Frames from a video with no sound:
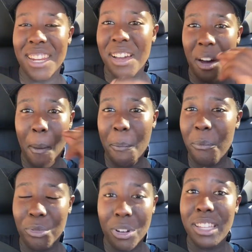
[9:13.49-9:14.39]
you know,
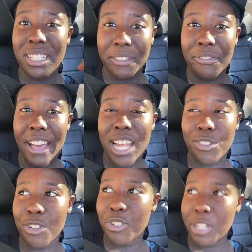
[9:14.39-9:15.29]
it was a
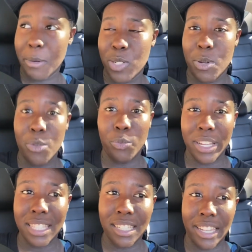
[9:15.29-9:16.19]
fast road trip, because we
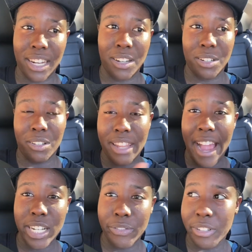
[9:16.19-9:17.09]
went to, like, you know,
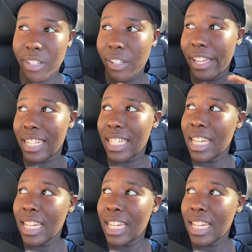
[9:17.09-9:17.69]
Nashville and